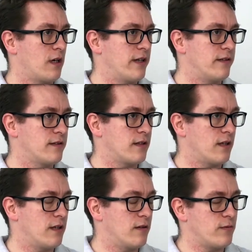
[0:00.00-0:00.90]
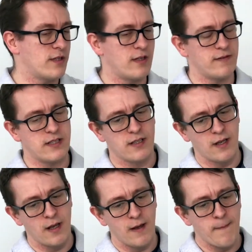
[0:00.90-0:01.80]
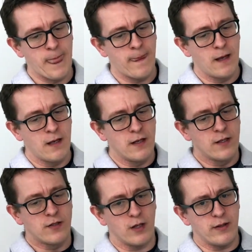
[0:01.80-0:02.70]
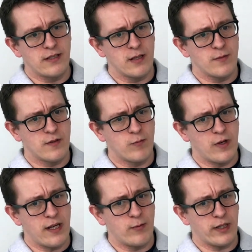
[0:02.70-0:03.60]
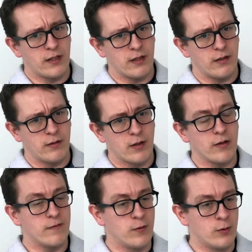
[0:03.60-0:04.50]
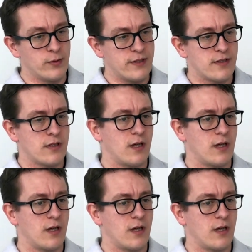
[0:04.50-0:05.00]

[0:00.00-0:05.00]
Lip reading: client that we service. So in terms of where we go going forwards,